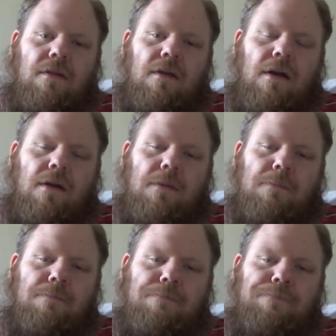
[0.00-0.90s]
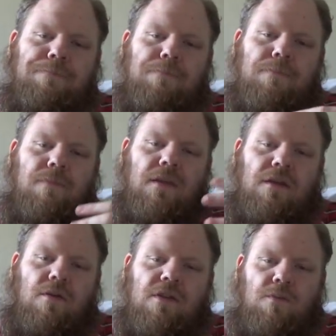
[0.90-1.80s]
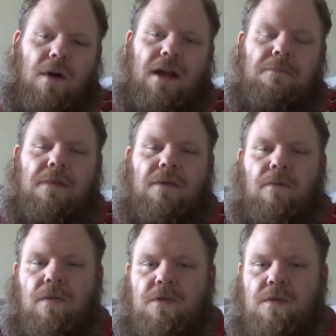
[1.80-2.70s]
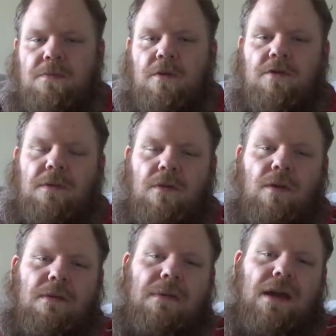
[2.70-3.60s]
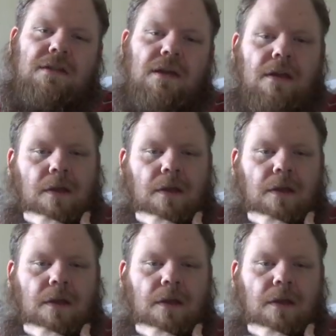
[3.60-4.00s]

Chris Weidman, which was supposed to be the rematch.